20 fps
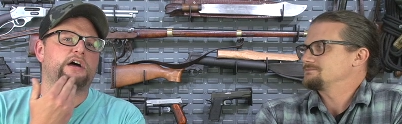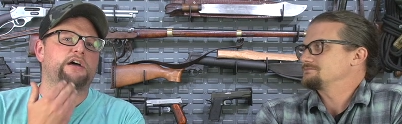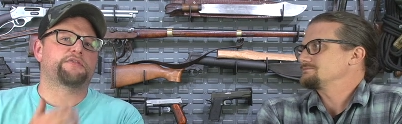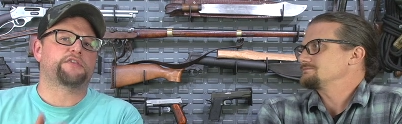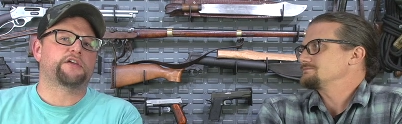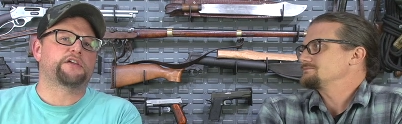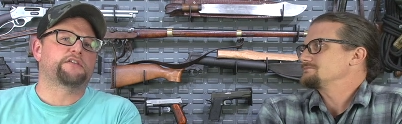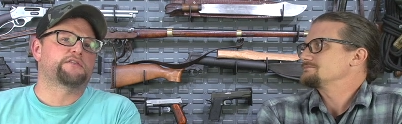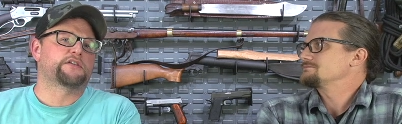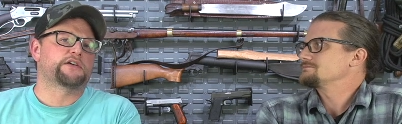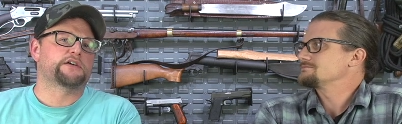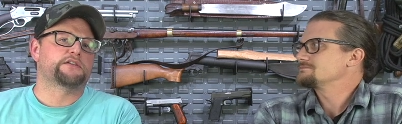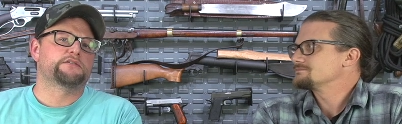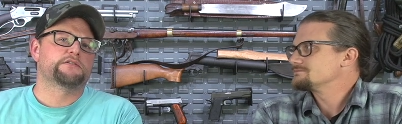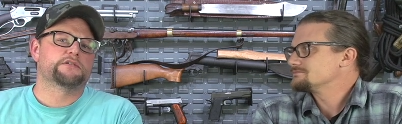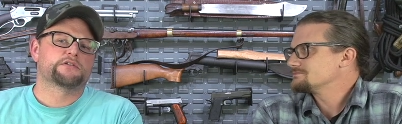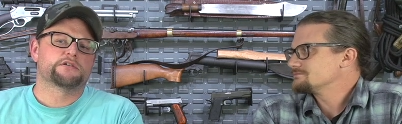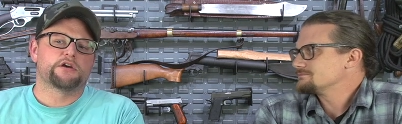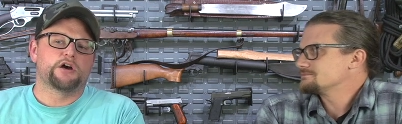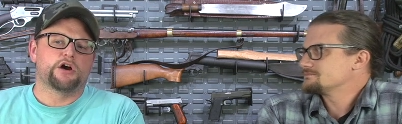Speaker 1: I think that
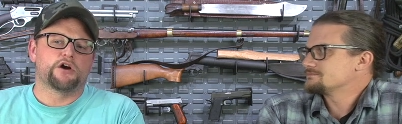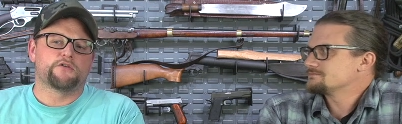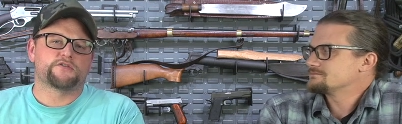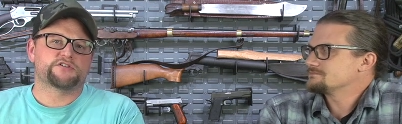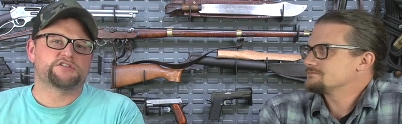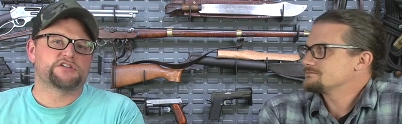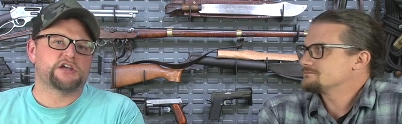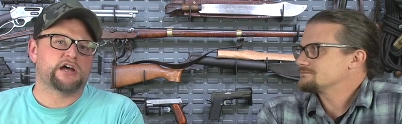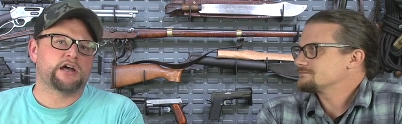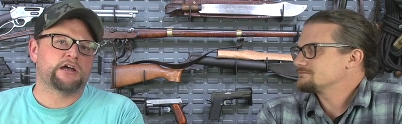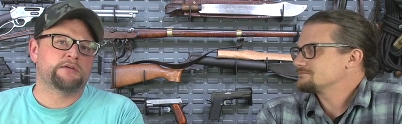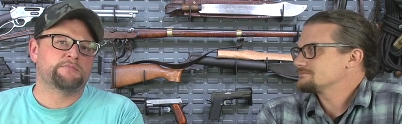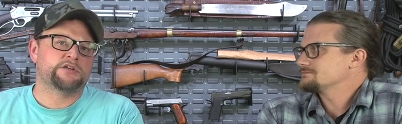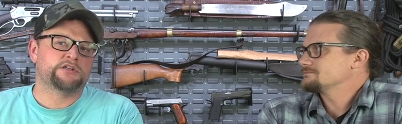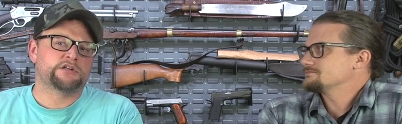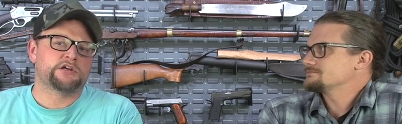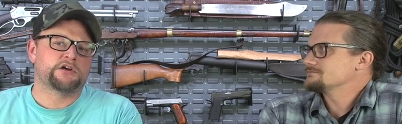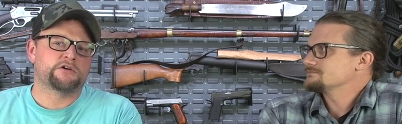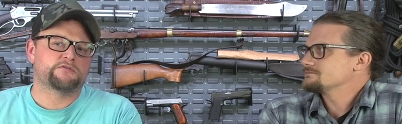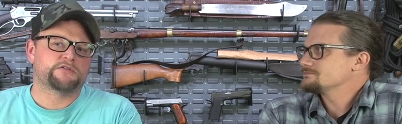over time, you
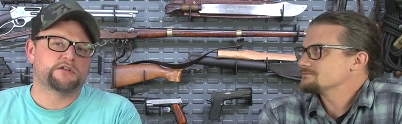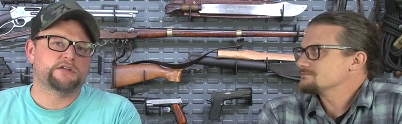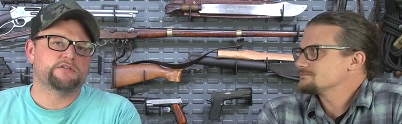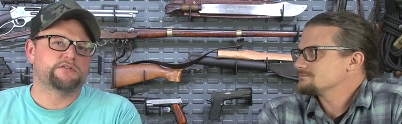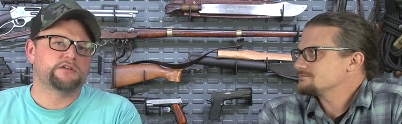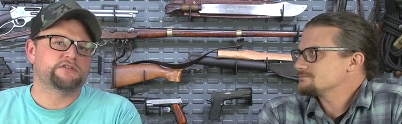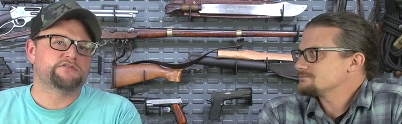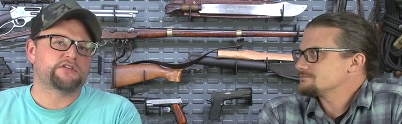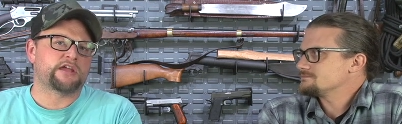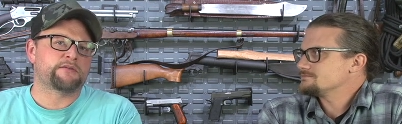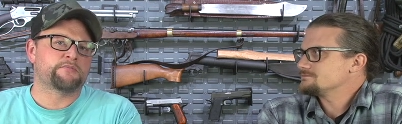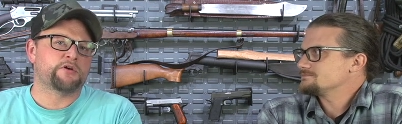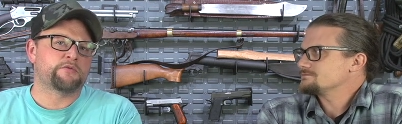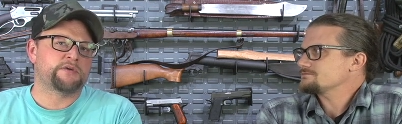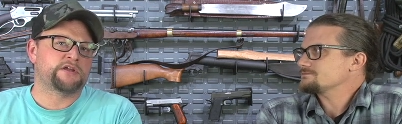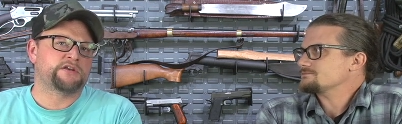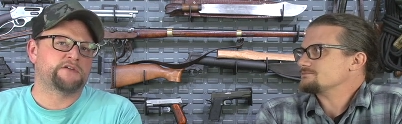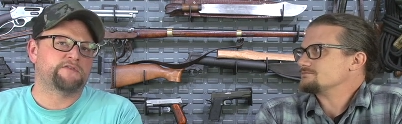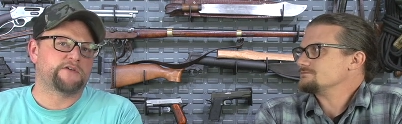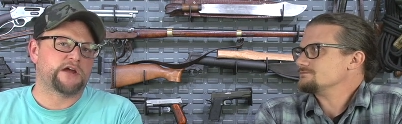know, the, these ammo
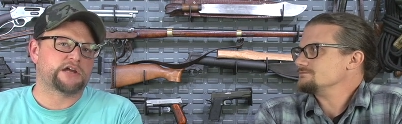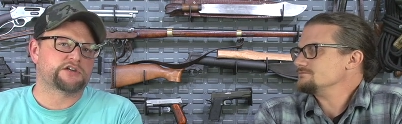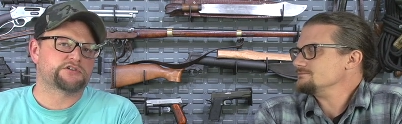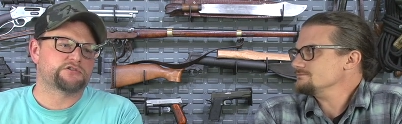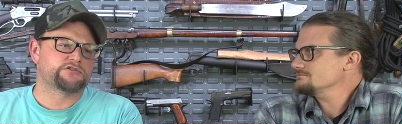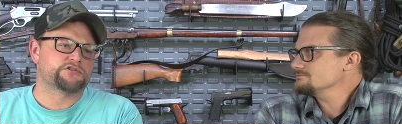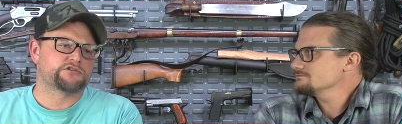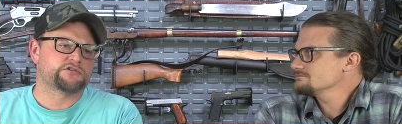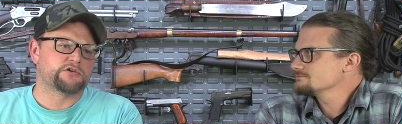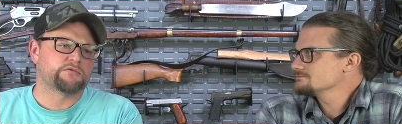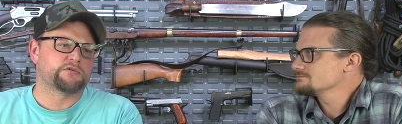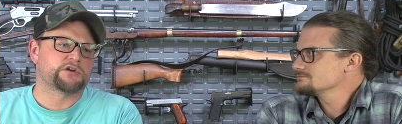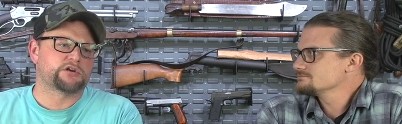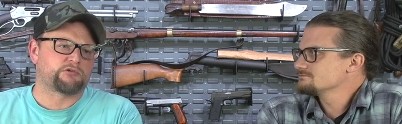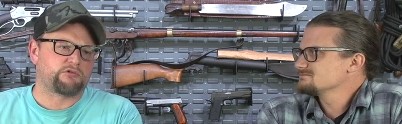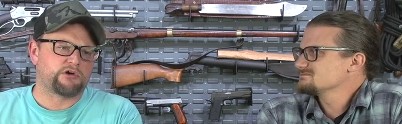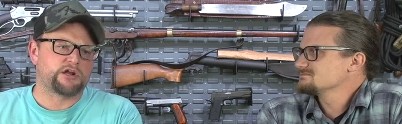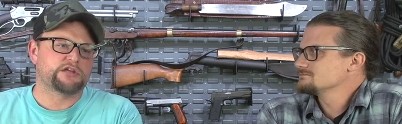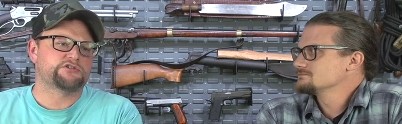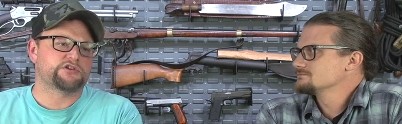manufacturers are doing a
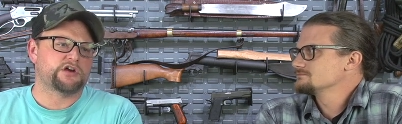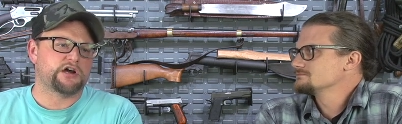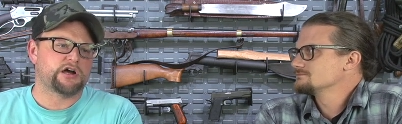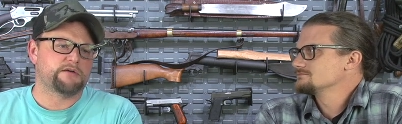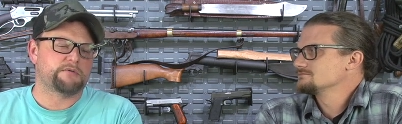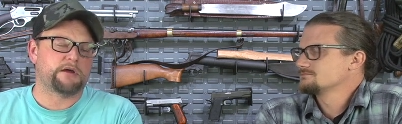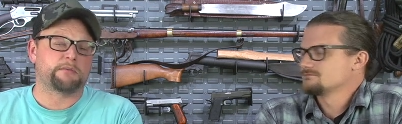great job.